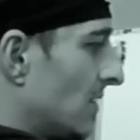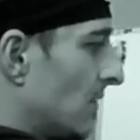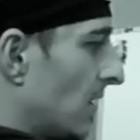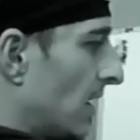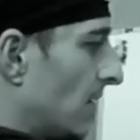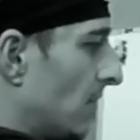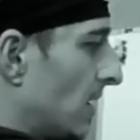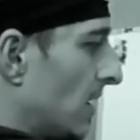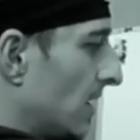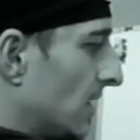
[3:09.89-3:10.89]
Divided by
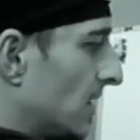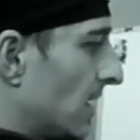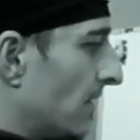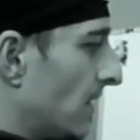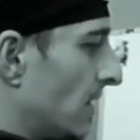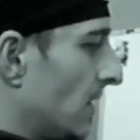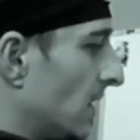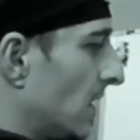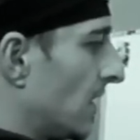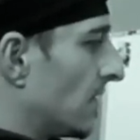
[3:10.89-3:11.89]
7
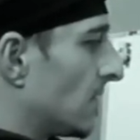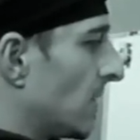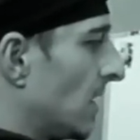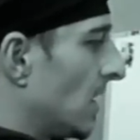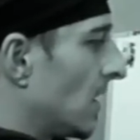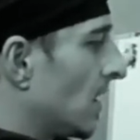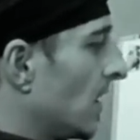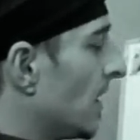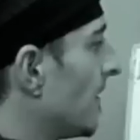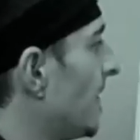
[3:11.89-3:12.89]
gives me
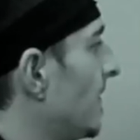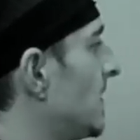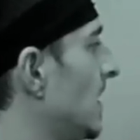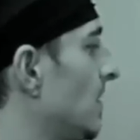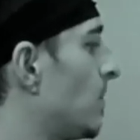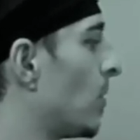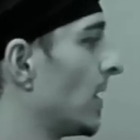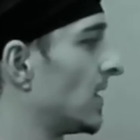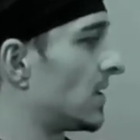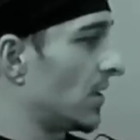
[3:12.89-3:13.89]

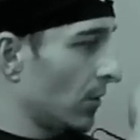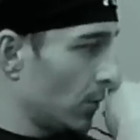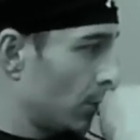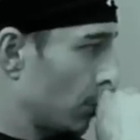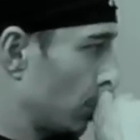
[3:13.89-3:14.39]
15.2.